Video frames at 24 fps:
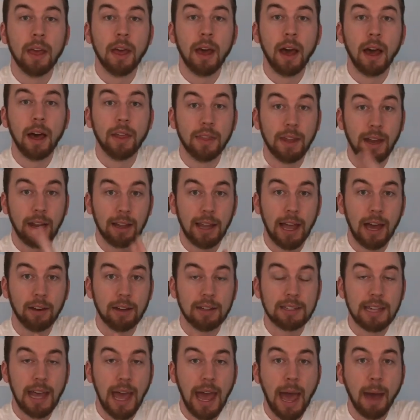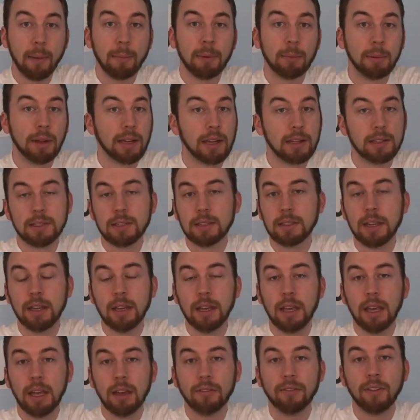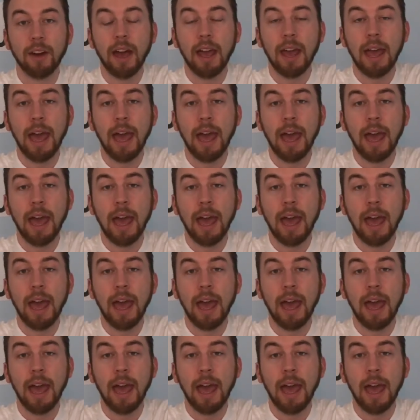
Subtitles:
that allowed it to happen, because if I